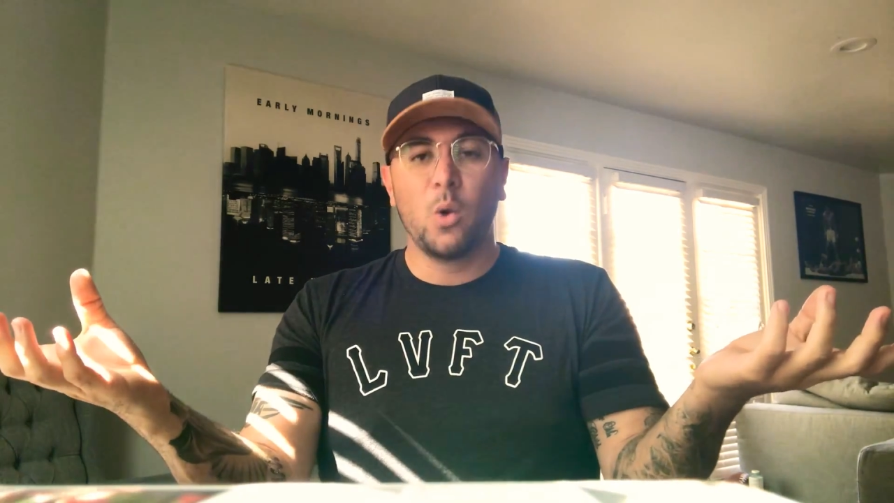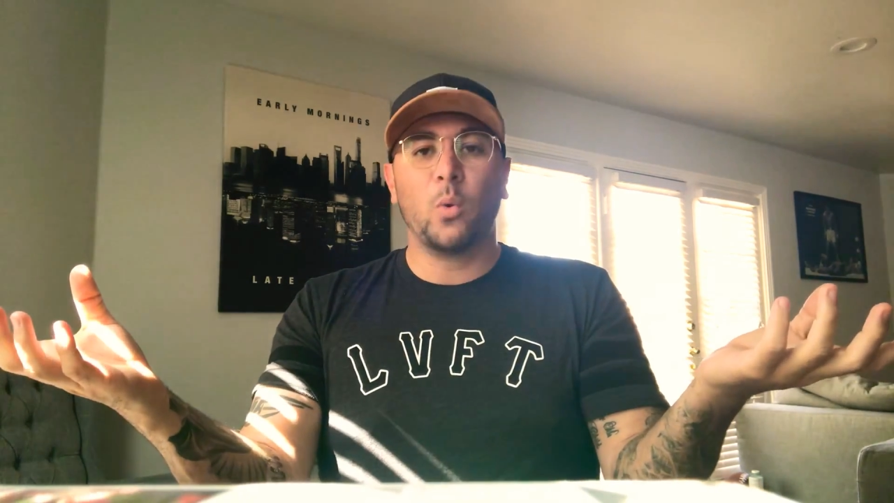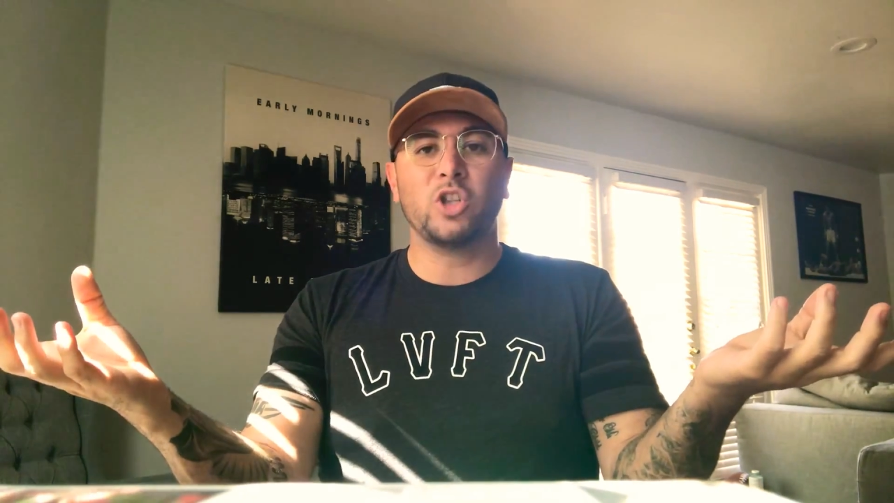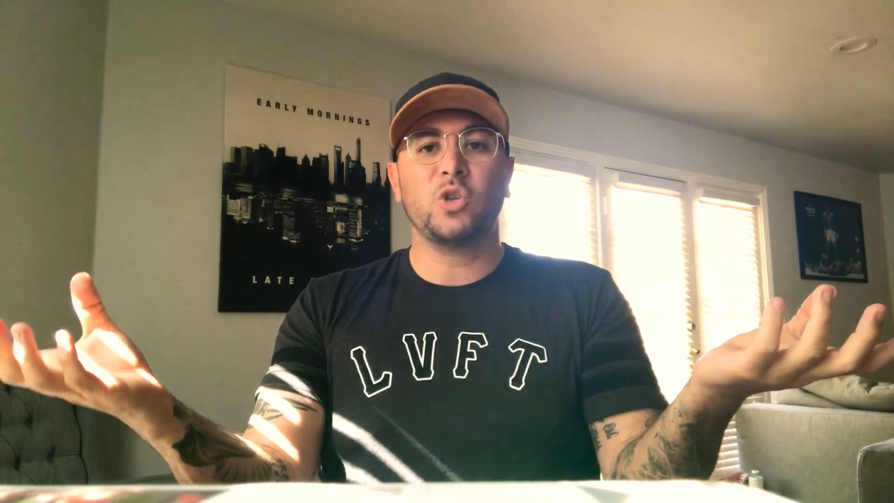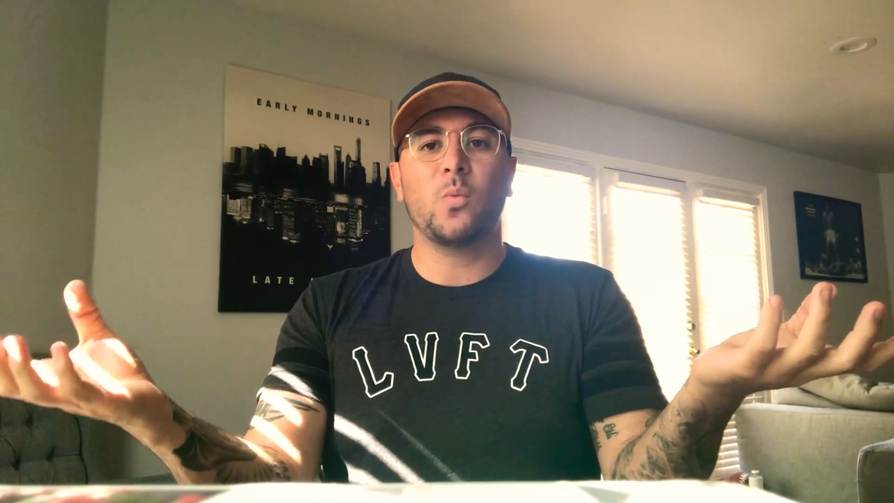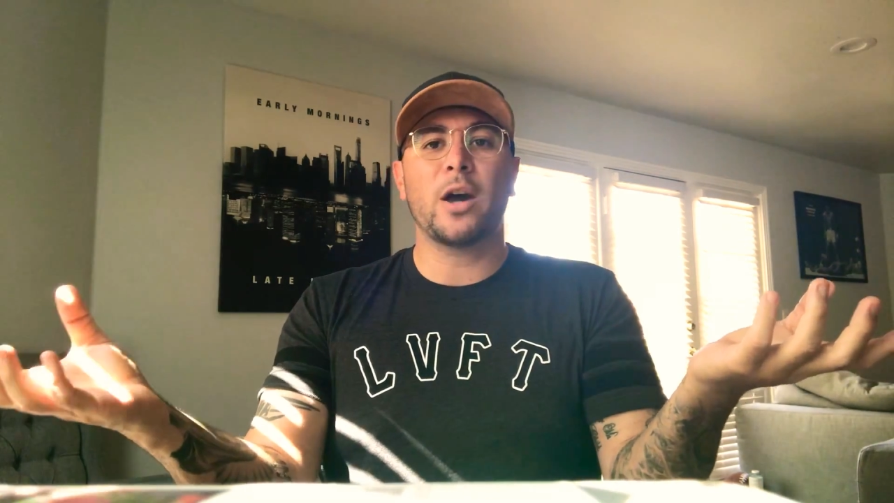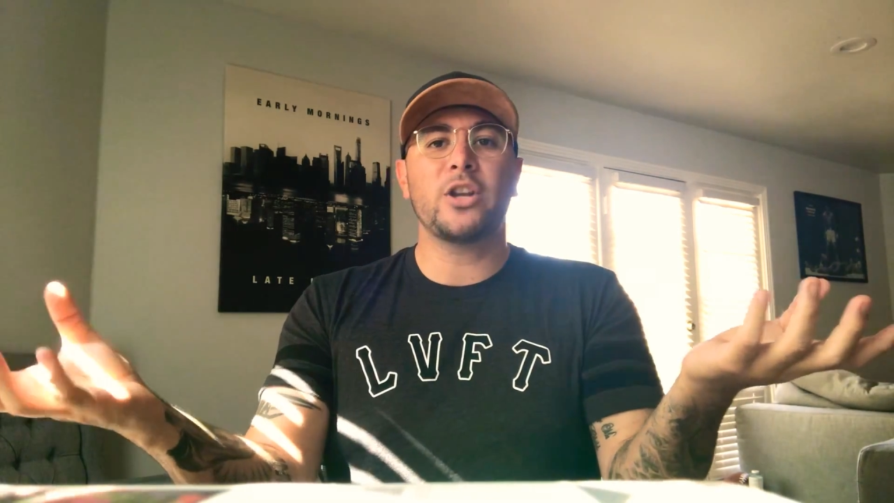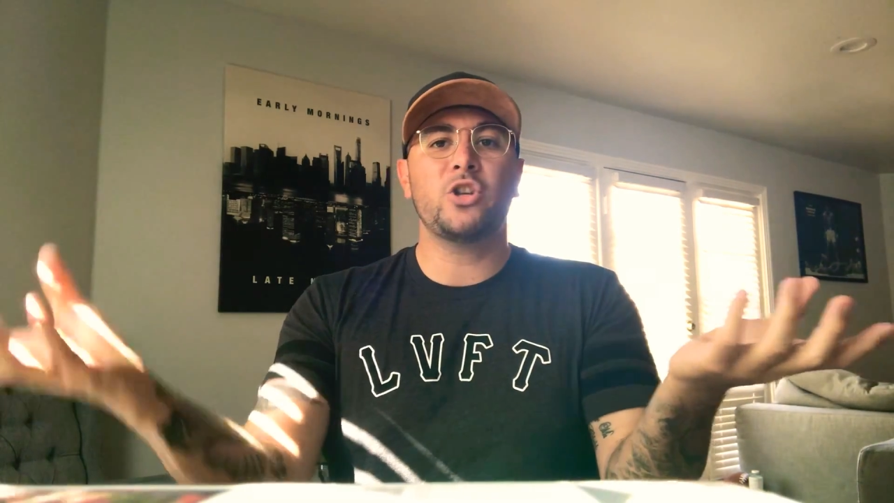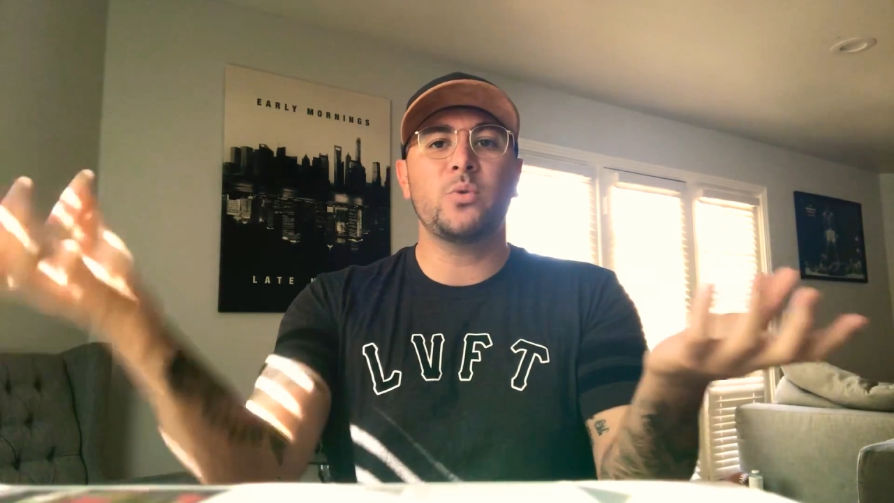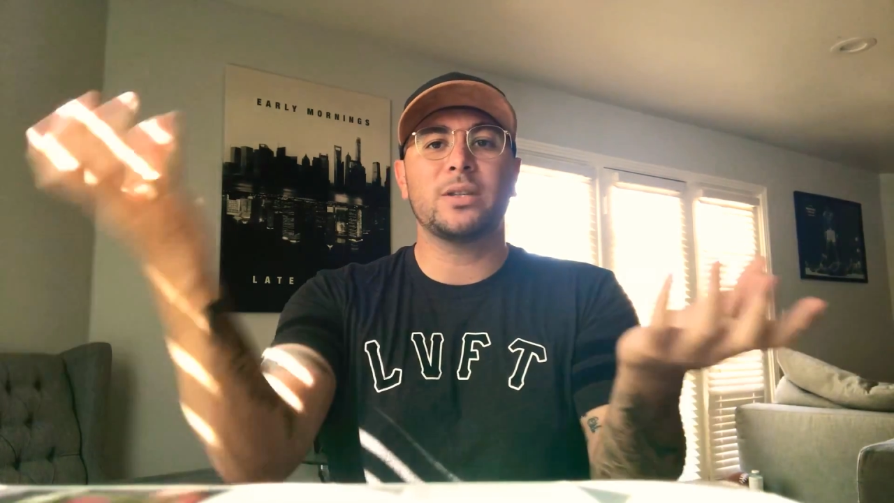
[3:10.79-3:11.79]
What you
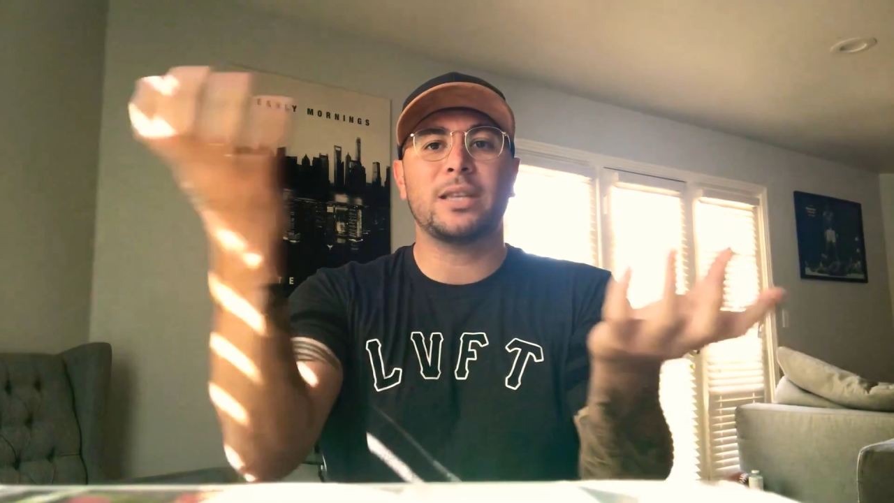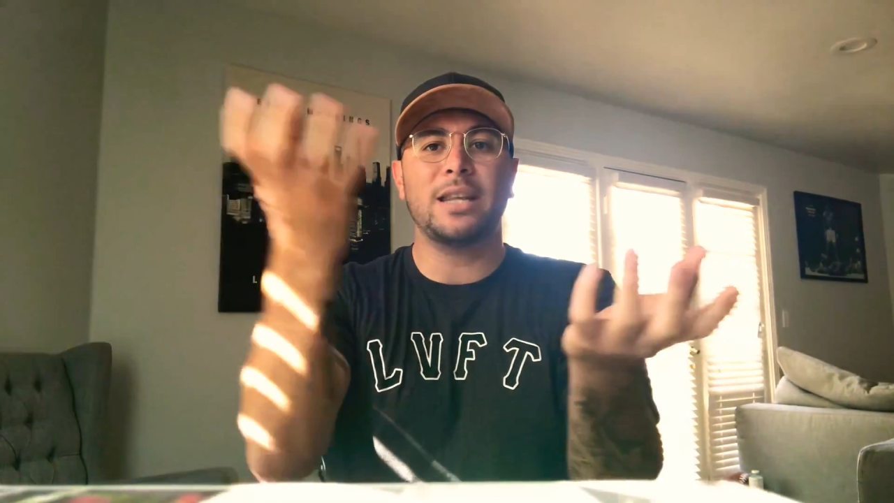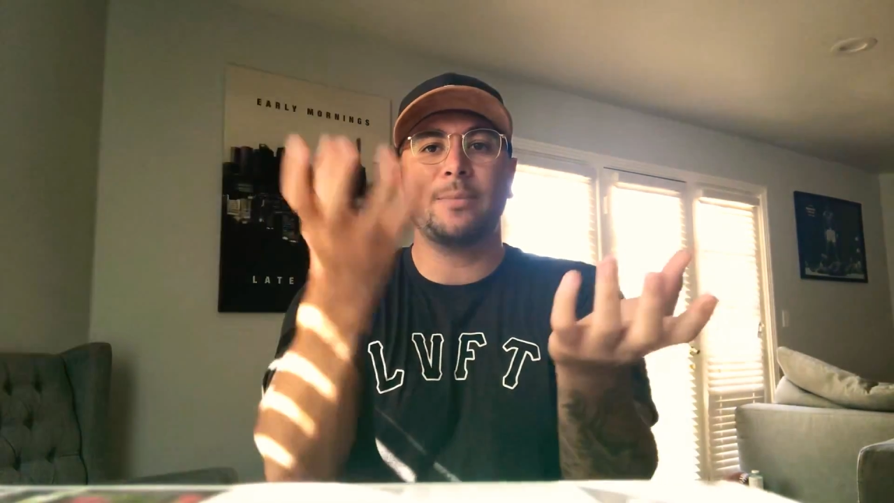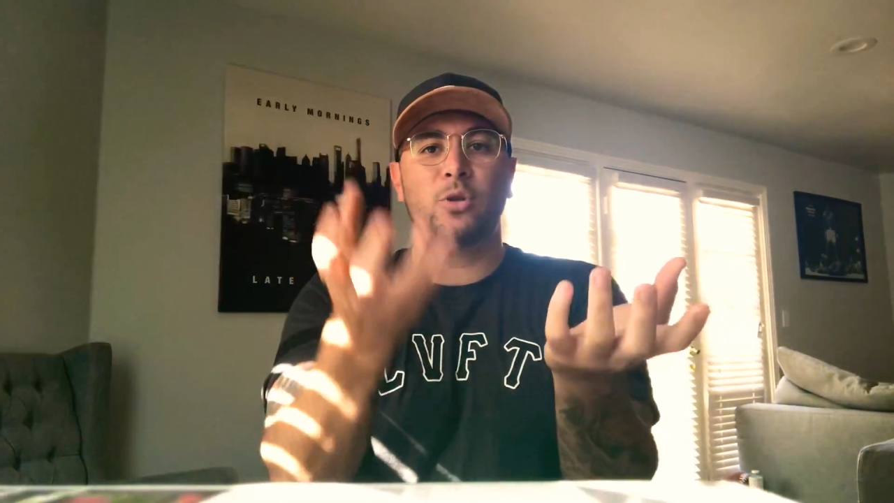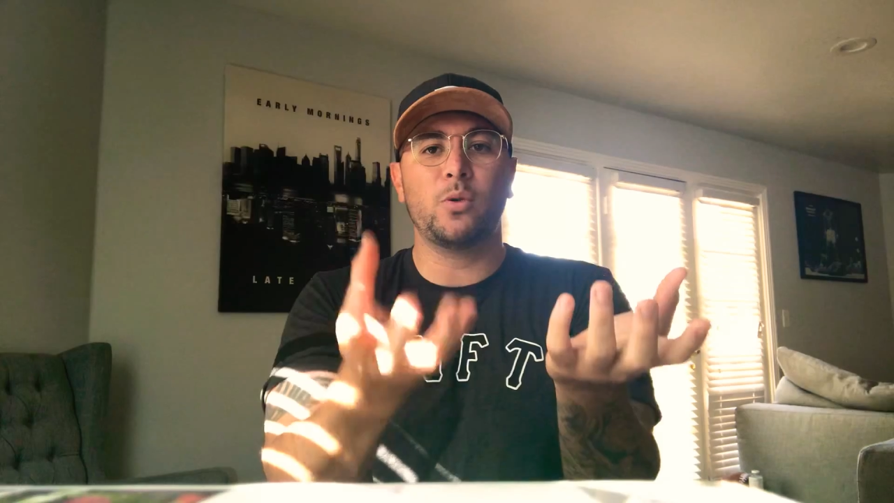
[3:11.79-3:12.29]
want to do is send them